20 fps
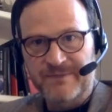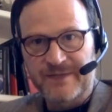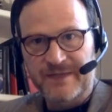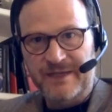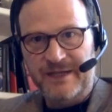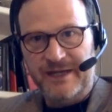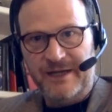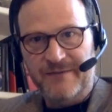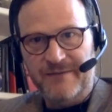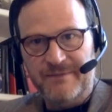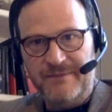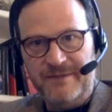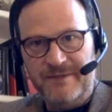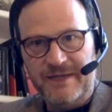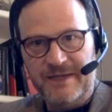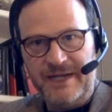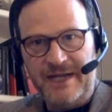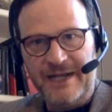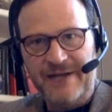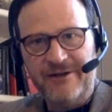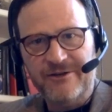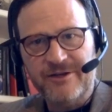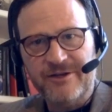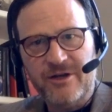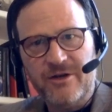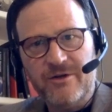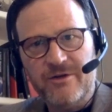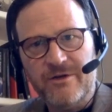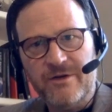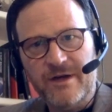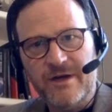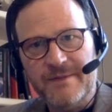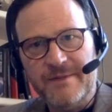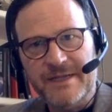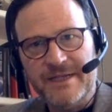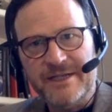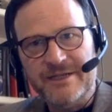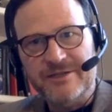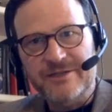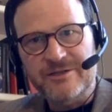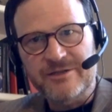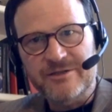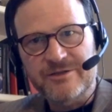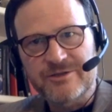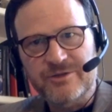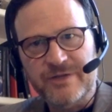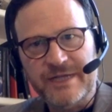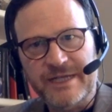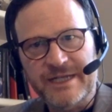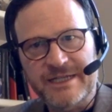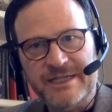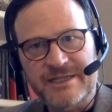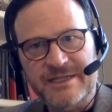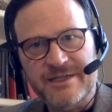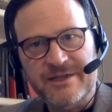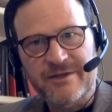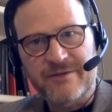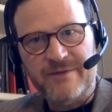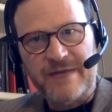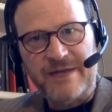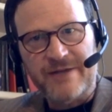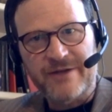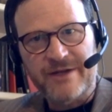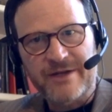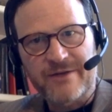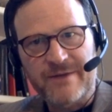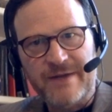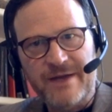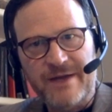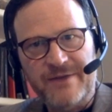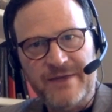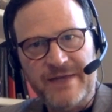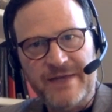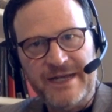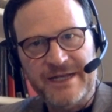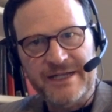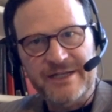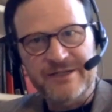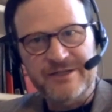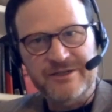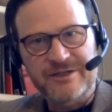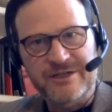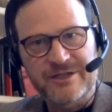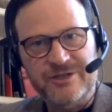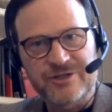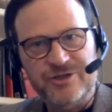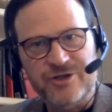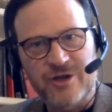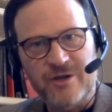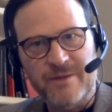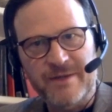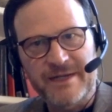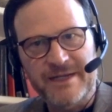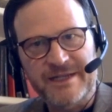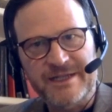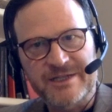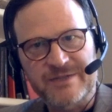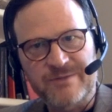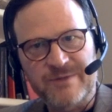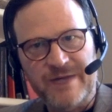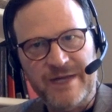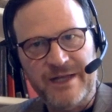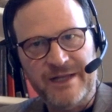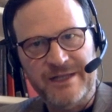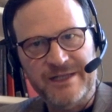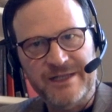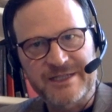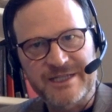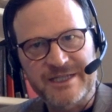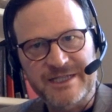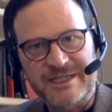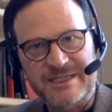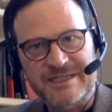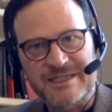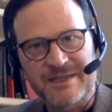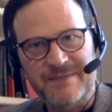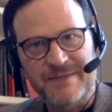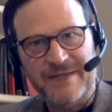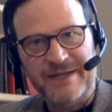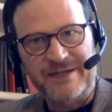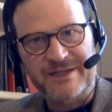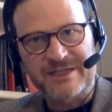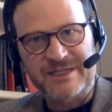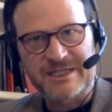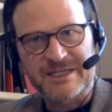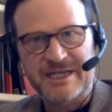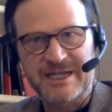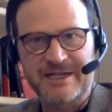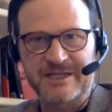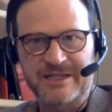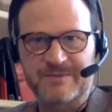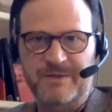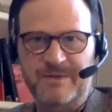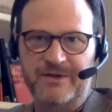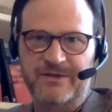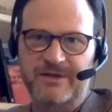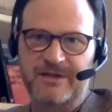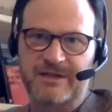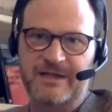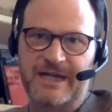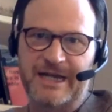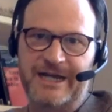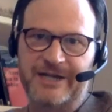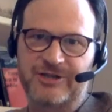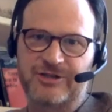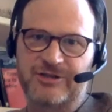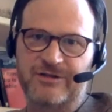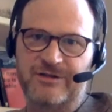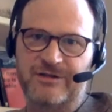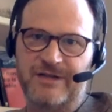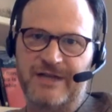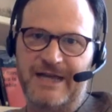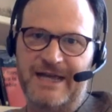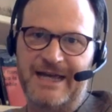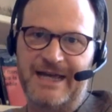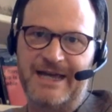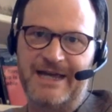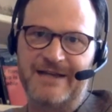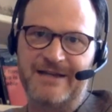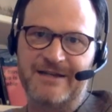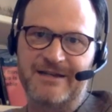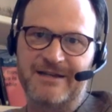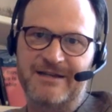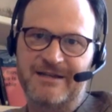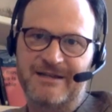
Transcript: And I don't know, I mean, Julia, is there a rhetoric around that in Germany as well? Is this somehow seen as both a national and